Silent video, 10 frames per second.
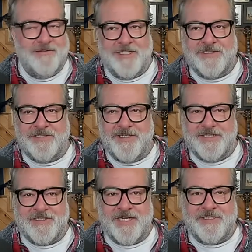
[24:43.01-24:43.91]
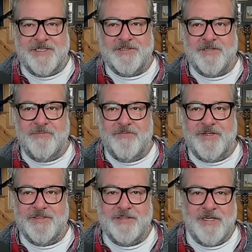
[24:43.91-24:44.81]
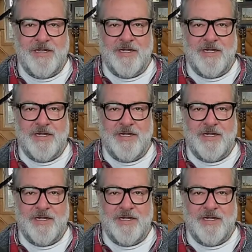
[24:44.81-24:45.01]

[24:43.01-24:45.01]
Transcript: He's sent us some of his